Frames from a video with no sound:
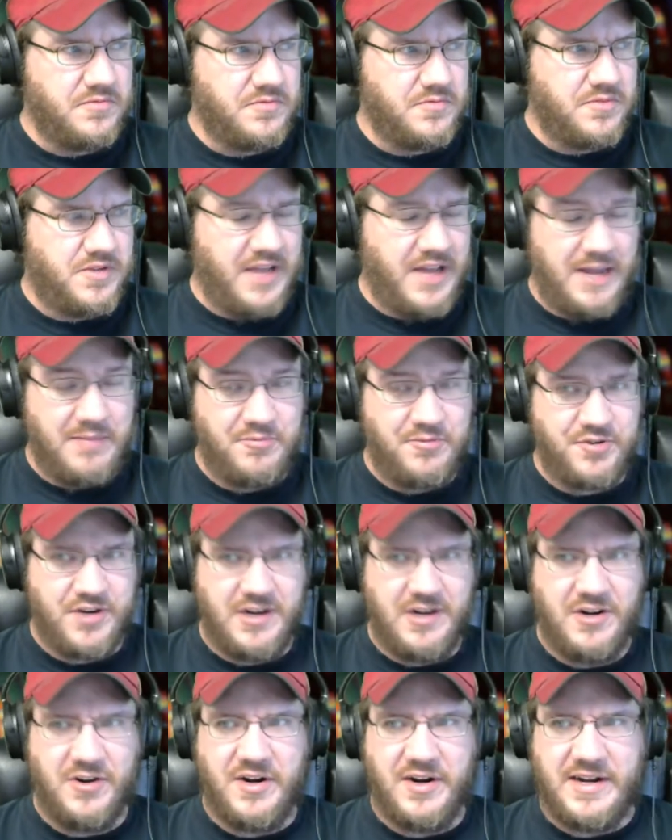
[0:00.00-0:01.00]
game
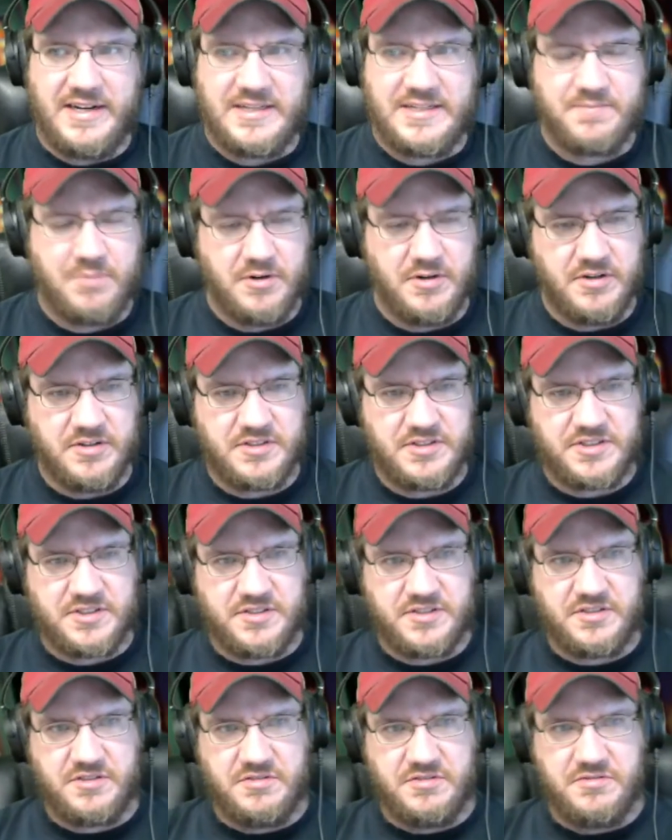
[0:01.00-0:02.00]
trailer experts
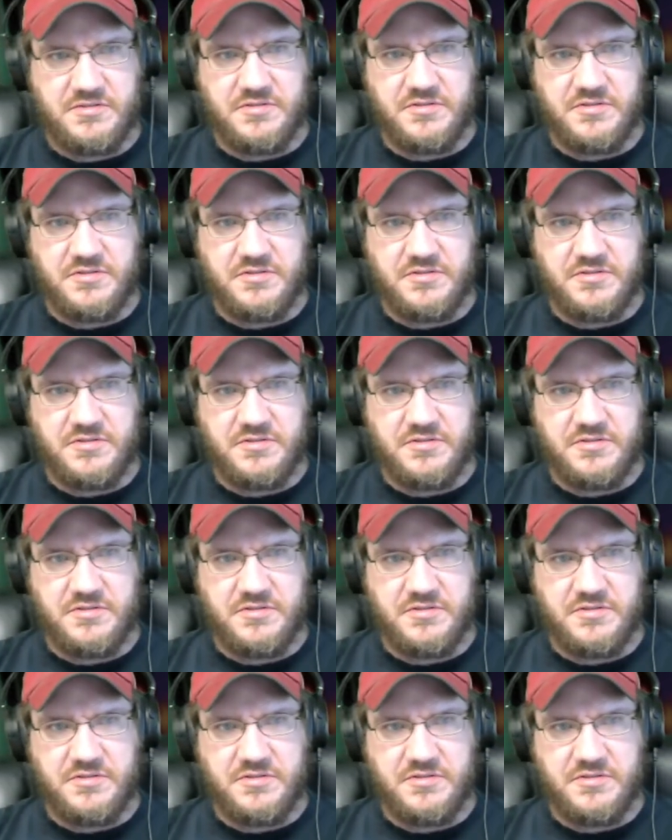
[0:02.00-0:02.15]
to help